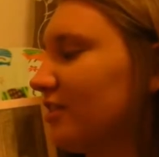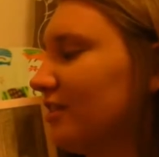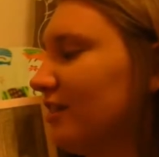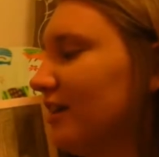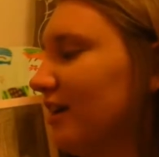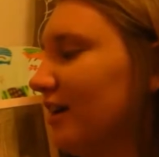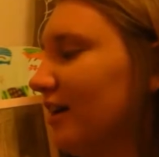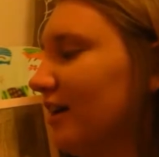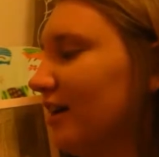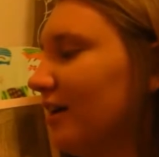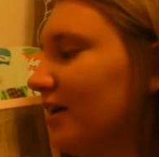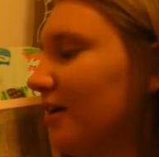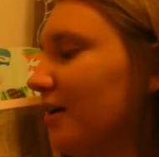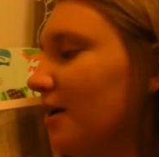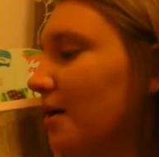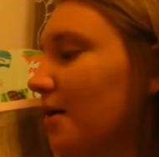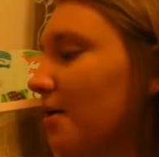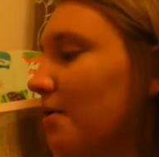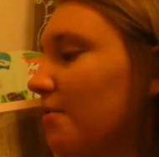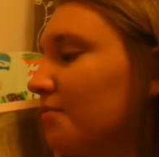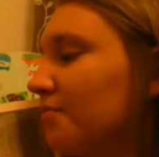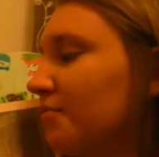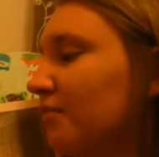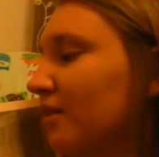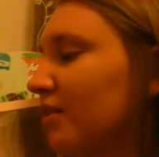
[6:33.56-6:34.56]
like
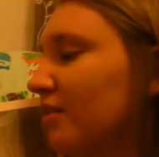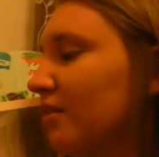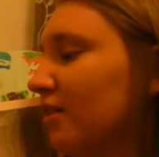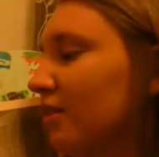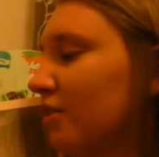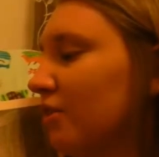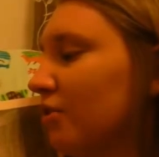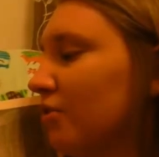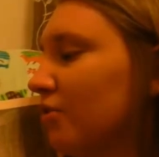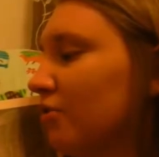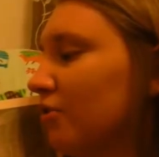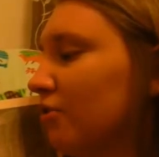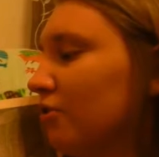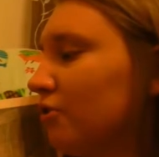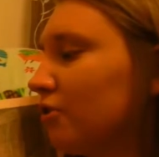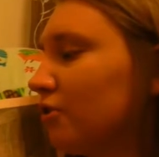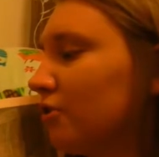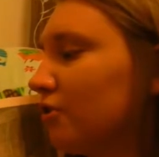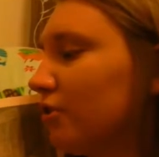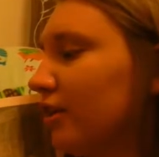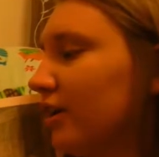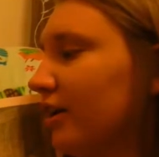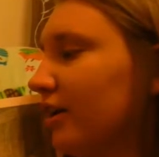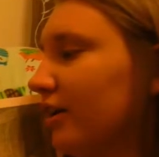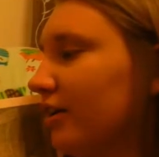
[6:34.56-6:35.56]
the little
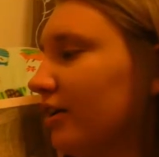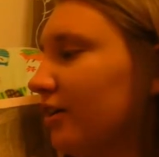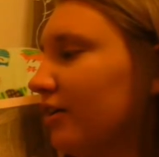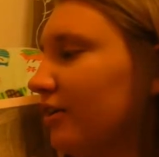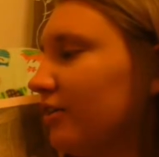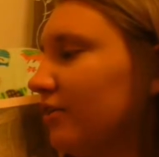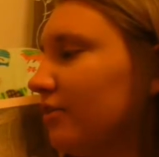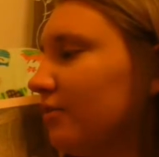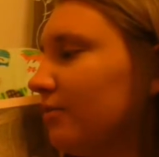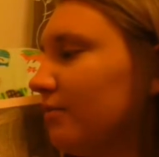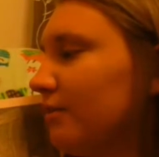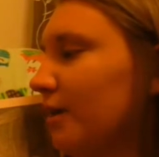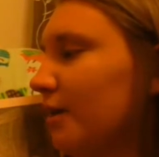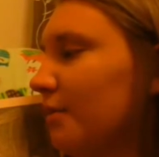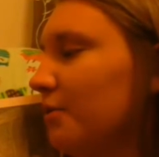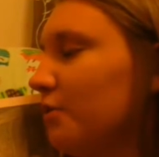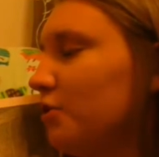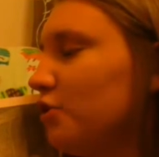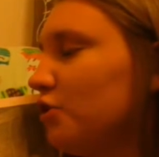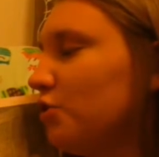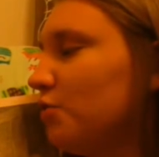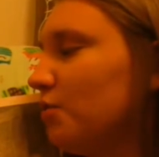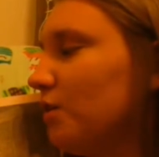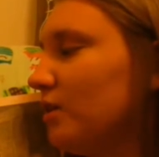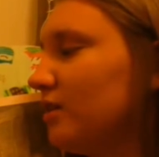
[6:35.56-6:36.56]
girl here, maybe
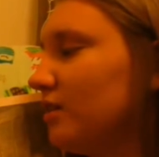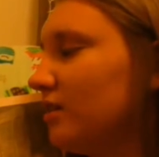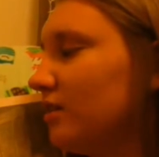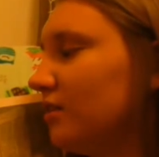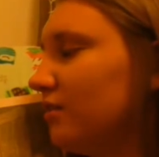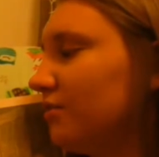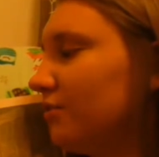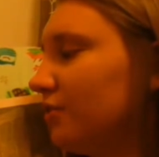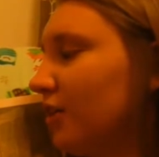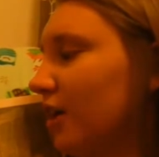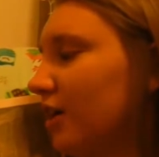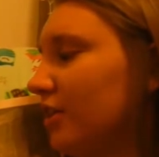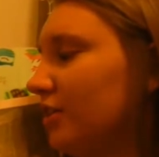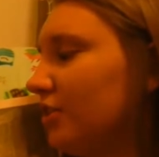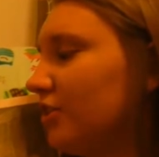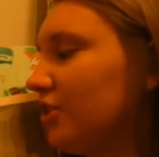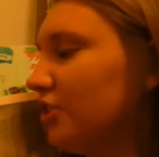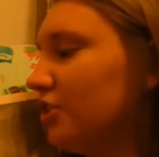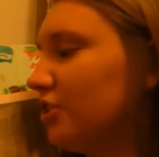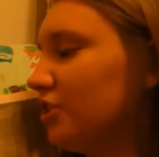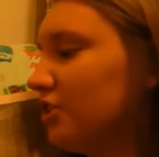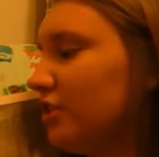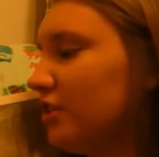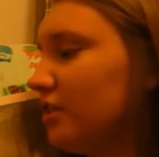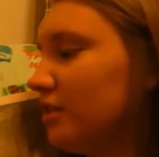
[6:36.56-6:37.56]
she wasn't afraid
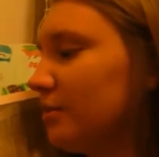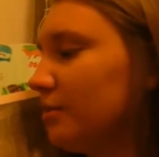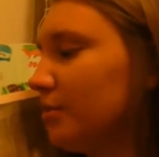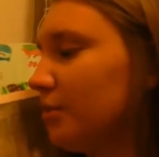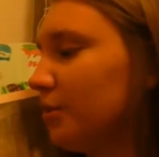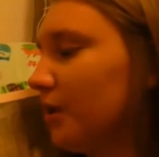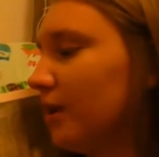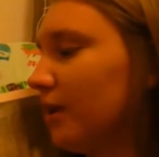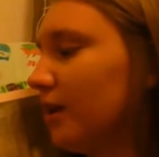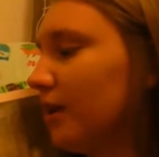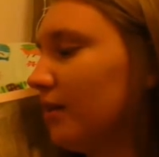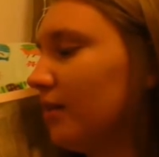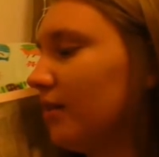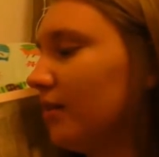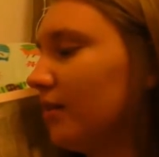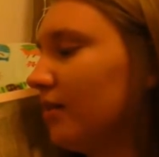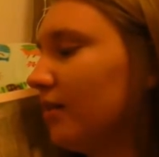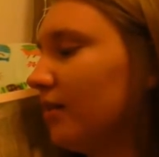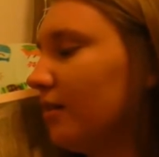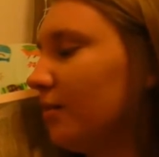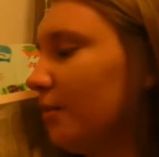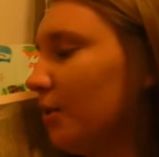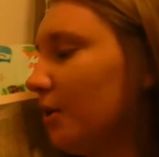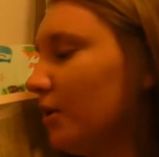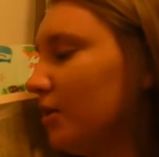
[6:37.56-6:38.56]
because she's bringing
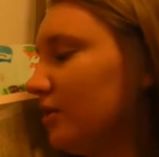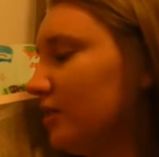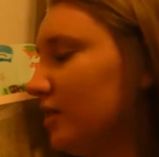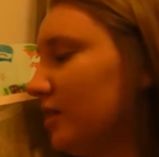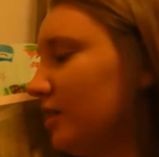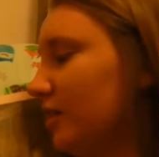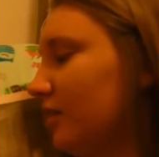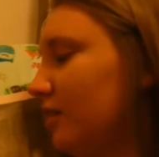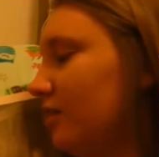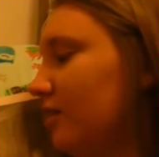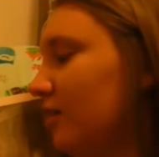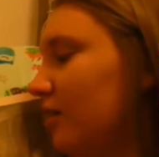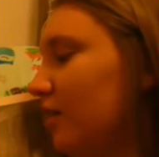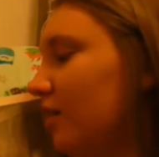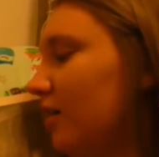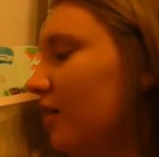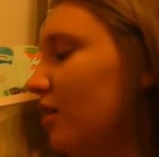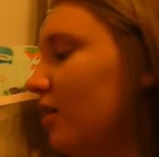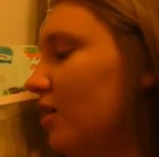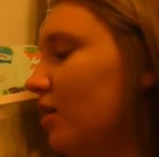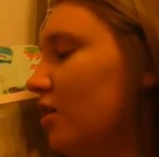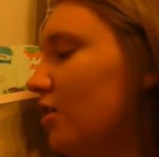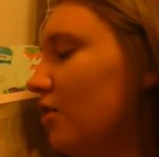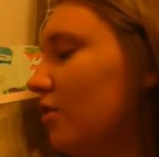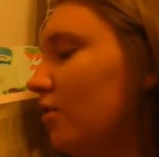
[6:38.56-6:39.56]
the person in the
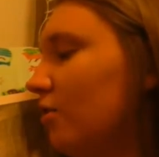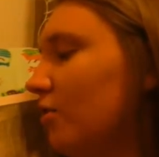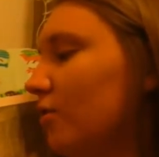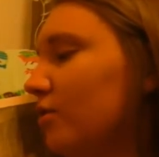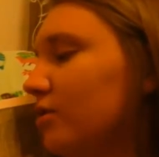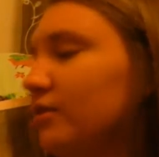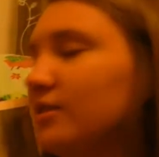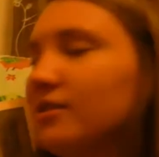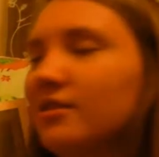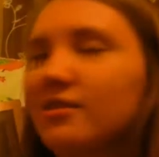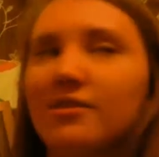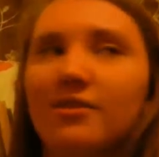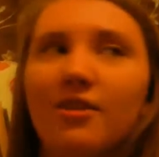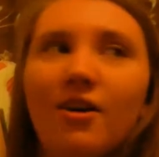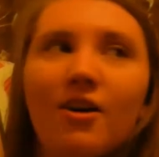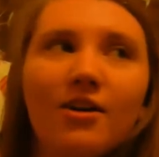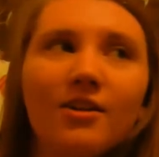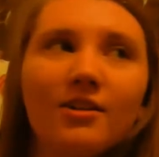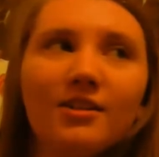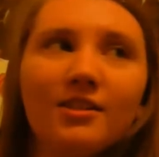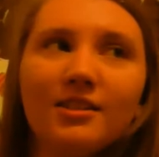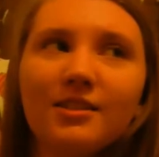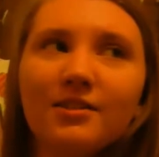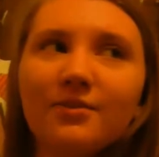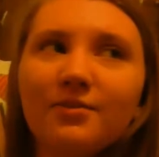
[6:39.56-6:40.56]
cornstalk
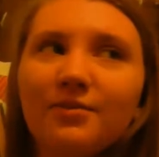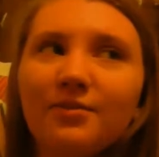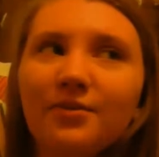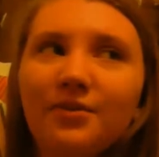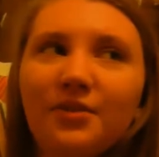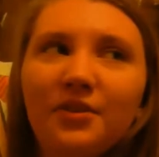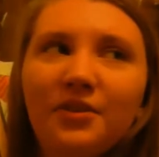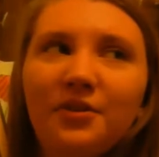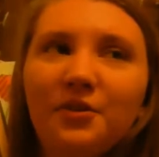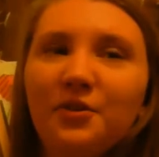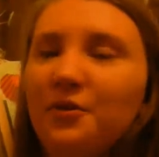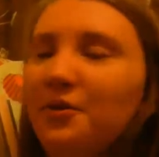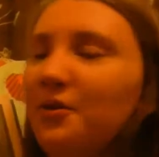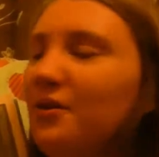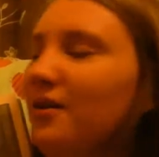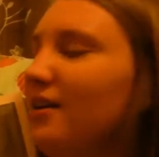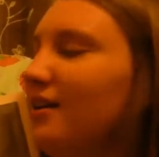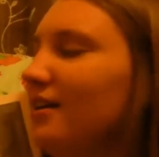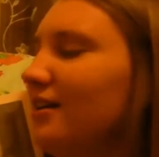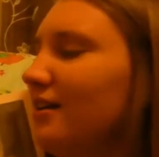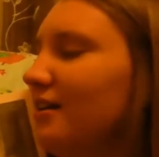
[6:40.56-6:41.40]
some food.